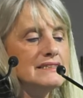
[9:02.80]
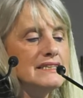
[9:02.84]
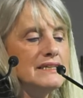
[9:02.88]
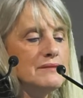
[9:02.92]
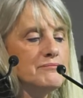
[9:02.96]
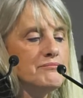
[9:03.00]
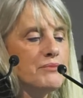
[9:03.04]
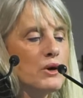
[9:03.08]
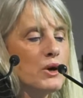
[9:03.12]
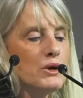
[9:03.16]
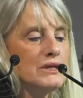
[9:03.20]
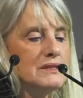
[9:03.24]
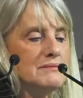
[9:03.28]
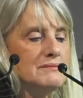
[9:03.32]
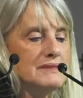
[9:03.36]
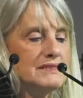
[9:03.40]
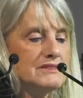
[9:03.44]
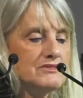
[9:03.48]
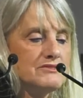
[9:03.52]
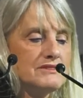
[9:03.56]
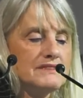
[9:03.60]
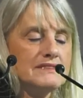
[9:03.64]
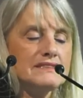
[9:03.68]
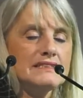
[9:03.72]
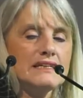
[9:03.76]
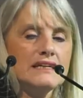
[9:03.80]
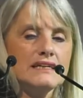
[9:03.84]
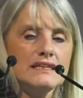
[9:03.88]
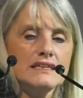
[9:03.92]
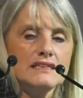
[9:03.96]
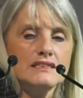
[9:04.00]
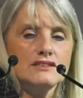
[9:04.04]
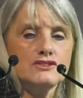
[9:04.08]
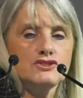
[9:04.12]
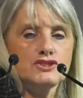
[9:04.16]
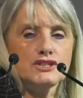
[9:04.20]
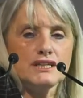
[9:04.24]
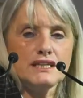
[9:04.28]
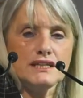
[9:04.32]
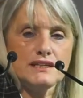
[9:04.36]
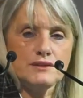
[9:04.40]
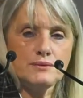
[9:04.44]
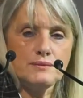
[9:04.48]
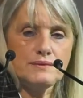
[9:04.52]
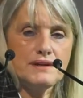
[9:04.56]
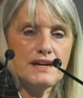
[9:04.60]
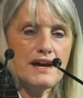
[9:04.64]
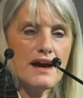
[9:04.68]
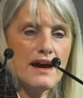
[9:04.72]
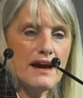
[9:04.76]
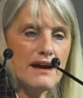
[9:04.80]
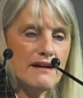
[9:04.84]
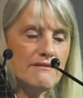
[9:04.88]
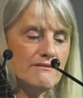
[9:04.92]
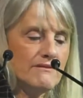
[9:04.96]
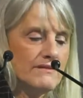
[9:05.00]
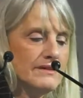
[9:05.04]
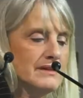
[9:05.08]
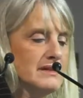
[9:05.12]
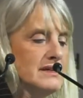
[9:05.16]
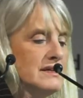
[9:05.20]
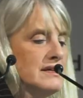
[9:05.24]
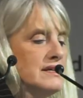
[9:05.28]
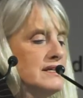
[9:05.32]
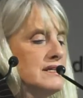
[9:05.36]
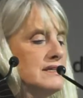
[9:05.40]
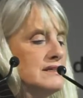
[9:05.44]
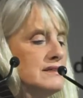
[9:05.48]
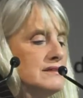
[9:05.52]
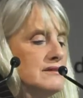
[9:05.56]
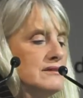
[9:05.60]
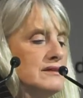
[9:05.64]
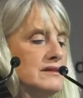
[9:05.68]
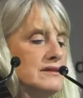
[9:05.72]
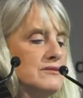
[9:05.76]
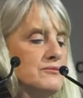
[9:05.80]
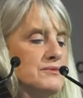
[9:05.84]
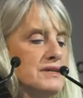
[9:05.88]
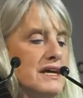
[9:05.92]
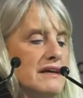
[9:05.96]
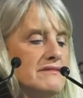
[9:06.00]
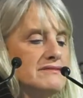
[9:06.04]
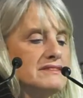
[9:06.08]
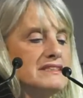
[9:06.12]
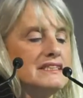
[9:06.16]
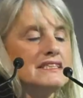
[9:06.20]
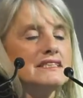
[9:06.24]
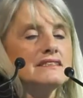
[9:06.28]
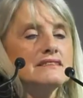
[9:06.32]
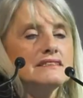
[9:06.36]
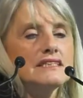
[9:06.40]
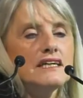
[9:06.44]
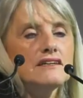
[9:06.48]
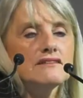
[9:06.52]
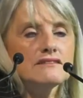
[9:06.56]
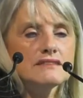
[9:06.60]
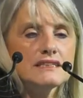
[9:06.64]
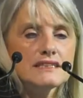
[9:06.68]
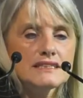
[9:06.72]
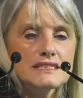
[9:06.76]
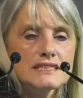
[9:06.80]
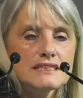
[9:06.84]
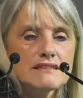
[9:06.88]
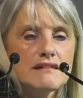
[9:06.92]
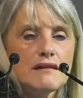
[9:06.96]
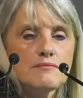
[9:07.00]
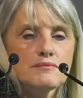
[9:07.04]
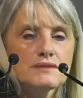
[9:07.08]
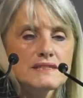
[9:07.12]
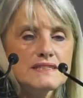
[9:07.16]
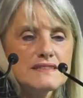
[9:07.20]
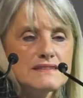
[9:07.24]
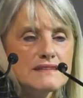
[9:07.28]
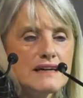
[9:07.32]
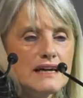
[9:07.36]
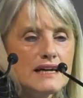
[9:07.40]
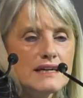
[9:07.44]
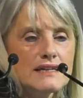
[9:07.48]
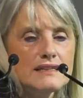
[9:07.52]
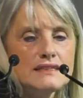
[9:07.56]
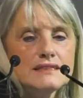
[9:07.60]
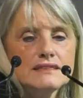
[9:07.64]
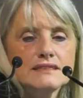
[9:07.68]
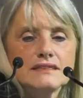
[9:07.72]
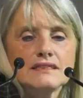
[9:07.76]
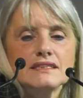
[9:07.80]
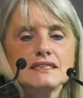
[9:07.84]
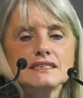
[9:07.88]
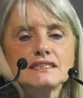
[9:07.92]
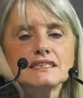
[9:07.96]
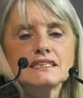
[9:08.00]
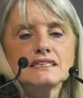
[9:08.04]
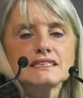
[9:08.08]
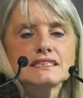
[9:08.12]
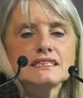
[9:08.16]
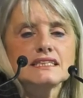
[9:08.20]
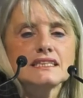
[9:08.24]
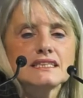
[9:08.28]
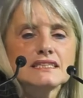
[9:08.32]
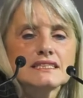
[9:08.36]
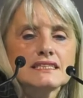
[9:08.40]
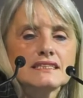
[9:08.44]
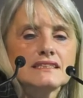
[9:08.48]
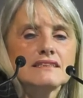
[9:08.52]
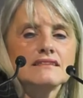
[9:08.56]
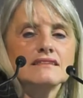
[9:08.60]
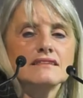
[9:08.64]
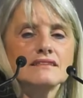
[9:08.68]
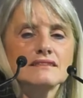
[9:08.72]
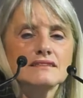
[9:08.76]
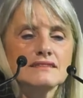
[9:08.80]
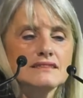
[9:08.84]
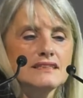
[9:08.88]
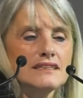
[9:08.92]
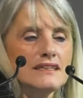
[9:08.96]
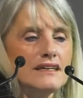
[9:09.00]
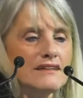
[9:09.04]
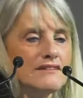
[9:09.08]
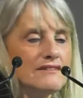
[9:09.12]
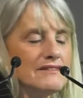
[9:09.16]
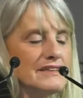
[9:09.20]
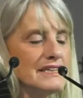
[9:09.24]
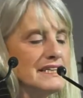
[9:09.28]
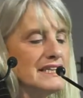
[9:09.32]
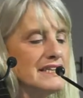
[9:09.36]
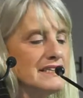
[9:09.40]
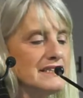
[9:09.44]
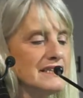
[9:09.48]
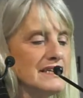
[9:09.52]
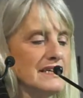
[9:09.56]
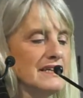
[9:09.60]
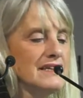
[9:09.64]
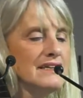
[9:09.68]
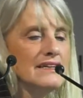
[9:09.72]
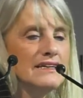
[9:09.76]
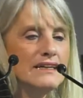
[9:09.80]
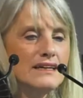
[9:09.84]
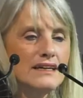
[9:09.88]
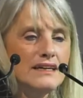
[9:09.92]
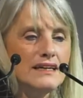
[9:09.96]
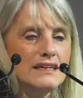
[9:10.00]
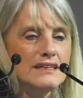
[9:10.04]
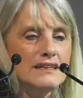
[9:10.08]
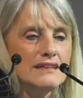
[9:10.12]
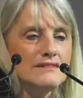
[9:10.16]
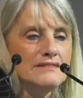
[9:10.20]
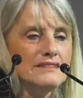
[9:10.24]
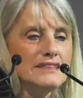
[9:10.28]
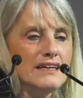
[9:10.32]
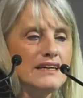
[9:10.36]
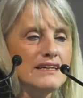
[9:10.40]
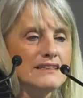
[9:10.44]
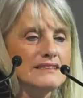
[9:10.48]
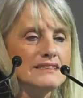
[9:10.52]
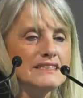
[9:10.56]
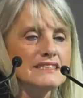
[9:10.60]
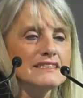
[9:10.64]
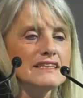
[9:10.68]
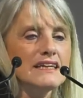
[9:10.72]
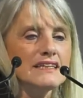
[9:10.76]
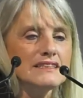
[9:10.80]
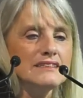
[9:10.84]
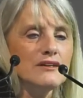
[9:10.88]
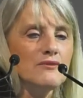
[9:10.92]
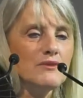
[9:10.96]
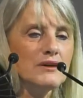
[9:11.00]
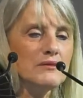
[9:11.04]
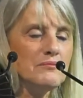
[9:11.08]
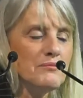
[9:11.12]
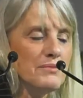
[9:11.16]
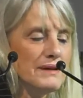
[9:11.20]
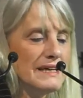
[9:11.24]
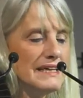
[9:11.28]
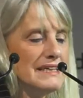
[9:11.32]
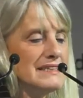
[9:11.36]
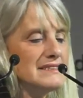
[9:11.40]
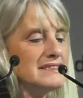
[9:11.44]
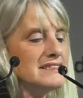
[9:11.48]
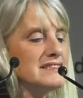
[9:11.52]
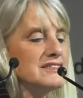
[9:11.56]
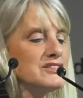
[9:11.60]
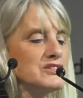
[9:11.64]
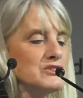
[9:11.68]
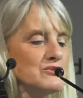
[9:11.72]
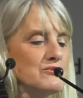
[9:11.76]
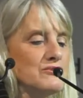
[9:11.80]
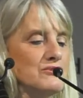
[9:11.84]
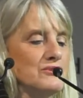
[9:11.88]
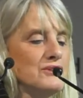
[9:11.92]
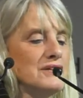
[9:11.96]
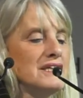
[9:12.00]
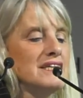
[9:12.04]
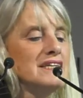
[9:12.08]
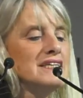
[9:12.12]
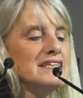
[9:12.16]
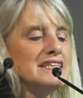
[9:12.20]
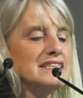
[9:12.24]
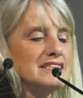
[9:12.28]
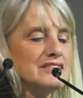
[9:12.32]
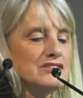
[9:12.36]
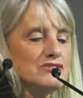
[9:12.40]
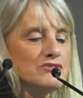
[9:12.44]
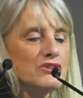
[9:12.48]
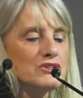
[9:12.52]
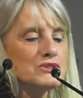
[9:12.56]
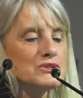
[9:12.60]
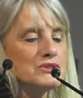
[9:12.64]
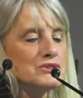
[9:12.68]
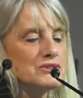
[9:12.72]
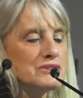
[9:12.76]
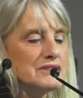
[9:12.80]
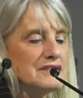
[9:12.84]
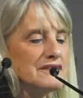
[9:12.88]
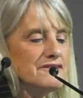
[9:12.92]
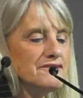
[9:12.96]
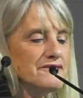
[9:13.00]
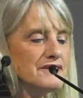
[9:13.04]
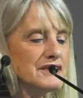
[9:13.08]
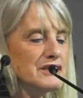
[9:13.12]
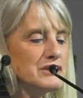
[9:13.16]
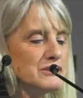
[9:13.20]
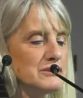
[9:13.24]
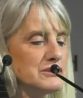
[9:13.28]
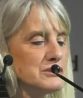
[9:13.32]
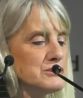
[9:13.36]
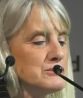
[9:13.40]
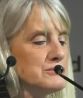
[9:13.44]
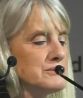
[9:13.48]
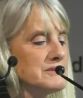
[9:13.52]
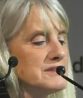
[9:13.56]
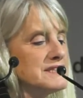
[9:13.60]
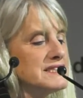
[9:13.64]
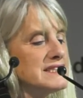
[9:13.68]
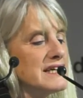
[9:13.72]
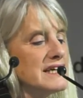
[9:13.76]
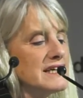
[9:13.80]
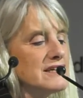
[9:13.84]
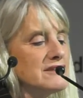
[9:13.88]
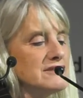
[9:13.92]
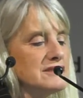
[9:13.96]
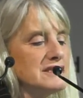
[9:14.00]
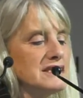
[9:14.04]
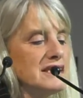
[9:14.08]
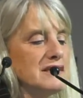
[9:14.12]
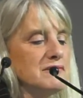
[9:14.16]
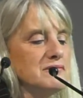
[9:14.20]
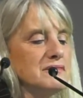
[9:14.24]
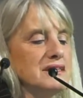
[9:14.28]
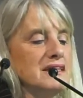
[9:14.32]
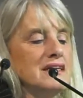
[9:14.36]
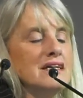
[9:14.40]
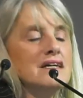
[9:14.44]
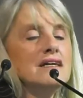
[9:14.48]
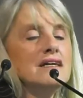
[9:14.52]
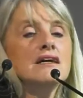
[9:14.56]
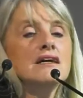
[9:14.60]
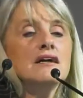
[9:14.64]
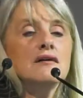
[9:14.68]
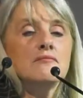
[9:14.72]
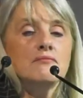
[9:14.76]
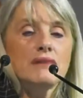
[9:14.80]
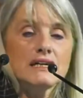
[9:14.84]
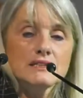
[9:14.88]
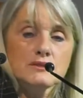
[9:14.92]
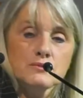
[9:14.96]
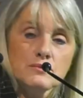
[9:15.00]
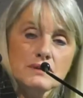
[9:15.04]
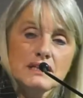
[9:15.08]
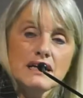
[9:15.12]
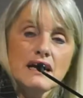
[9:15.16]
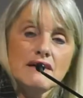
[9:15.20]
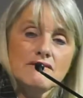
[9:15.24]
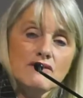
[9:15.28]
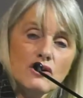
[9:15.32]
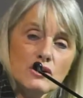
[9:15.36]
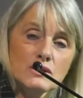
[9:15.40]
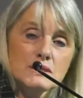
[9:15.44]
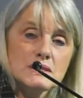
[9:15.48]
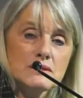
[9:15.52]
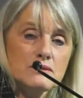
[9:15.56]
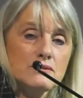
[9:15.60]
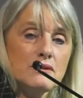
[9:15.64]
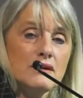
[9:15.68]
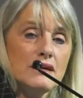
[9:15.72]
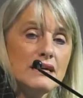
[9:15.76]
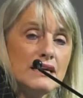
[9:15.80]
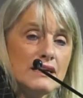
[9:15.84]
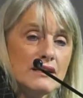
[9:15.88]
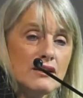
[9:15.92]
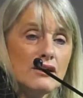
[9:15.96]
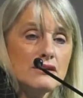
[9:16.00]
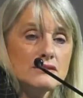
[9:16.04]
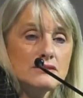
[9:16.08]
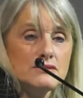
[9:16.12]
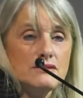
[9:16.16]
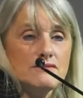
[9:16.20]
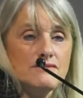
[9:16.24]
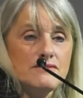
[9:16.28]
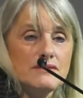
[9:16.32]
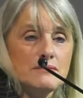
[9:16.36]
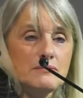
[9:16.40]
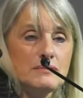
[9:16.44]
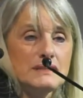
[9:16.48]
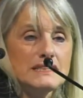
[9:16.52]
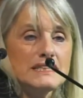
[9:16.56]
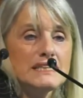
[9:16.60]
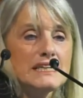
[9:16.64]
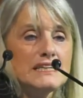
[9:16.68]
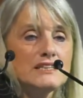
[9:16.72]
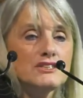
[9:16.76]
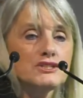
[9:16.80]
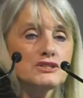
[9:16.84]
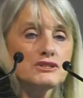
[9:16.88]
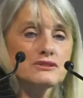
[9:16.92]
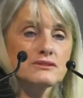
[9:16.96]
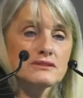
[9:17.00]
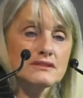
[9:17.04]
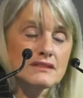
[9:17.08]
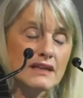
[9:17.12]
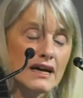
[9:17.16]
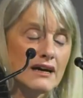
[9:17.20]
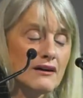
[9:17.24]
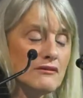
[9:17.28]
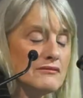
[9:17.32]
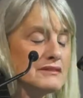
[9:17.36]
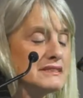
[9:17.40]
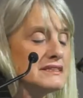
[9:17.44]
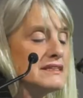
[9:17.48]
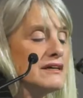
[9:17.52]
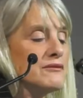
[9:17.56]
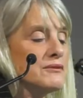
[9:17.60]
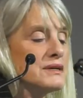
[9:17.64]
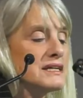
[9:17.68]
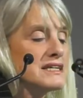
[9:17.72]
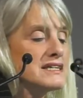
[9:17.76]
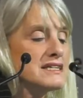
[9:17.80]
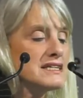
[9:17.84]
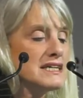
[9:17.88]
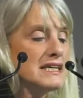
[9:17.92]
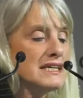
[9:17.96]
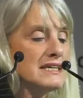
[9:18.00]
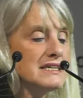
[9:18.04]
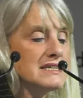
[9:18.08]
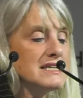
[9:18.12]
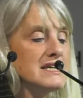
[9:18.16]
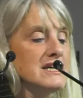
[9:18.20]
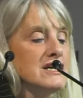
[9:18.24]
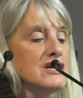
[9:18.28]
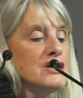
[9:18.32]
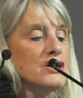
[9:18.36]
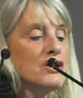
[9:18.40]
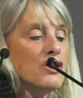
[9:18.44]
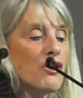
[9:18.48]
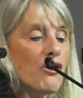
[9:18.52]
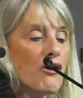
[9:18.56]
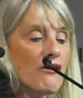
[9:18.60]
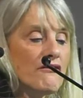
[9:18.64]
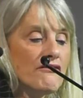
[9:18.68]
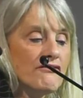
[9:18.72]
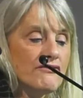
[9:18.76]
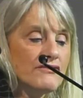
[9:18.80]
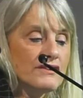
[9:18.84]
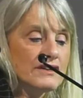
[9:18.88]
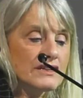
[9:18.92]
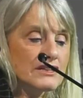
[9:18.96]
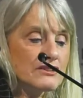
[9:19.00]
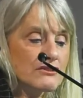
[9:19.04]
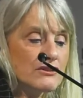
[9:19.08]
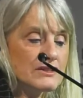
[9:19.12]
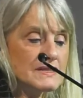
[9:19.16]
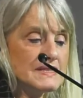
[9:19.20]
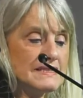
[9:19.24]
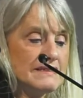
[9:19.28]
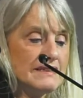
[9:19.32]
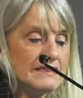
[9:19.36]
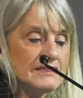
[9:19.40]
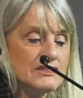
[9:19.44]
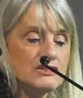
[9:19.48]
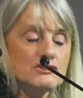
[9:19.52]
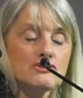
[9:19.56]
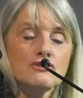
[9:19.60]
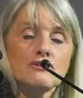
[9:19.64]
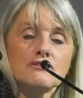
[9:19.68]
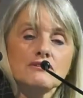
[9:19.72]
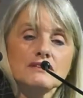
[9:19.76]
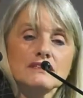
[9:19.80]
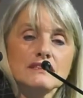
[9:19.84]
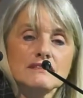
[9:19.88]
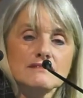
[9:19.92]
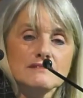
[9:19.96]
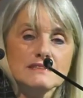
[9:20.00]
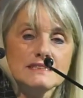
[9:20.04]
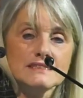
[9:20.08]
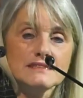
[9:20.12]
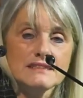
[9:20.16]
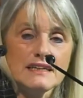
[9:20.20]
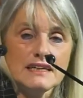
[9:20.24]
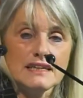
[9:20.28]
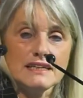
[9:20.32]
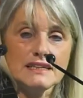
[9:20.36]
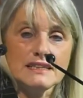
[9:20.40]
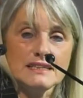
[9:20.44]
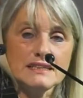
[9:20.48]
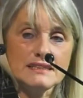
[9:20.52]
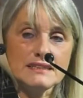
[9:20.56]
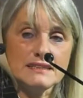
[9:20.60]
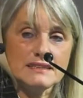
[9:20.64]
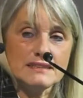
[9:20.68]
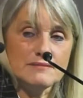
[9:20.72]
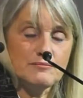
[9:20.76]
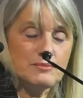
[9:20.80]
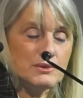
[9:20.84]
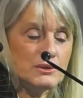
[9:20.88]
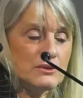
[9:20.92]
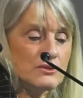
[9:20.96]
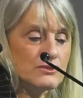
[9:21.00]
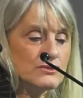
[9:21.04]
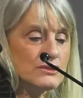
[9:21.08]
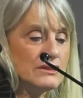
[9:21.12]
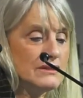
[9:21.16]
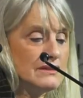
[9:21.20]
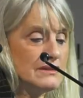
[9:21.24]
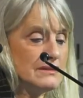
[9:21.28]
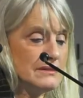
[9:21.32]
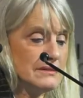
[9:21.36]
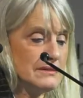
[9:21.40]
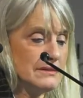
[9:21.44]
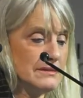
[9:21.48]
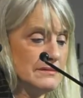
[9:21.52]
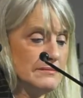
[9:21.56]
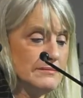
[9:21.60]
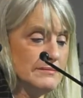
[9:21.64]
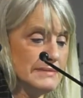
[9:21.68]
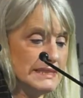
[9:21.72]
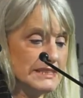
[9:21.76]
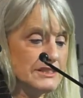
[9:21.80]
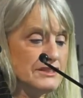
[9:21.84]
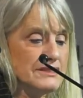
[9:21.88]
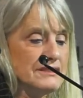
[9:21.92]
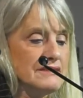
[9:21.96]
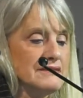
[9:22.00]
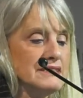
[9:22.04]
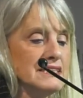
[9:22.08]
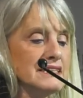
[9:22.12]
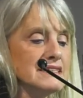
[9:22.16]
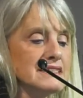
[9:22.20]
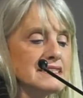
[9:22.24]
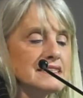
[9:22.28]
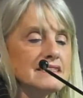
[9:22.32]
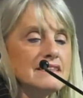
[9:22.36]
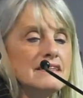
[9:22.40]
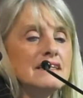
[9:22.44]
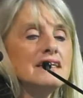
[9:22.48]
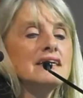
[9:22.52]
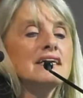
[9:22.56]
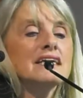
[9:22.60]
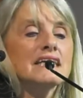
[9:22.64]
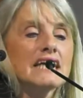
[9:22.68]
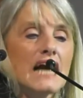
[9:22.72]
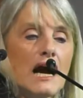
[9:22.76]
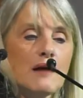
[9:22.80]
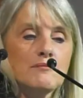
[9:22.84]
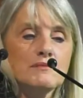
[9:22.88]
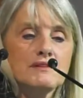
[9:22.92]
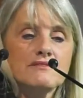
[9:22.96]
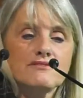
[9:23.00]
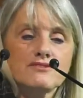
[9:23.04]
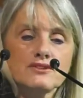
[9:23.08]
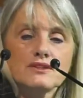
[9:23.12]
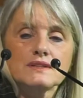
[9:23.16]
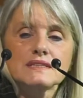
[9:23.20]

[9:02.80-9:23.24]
the polymers recycling chain we have? We have the internal scrap recycling. It is easy, they are clean, they are inside our plant, so it's not so difficult to recycle them. But we have also a lot of application now in our car of cross-sectorial recycling materials, coming, for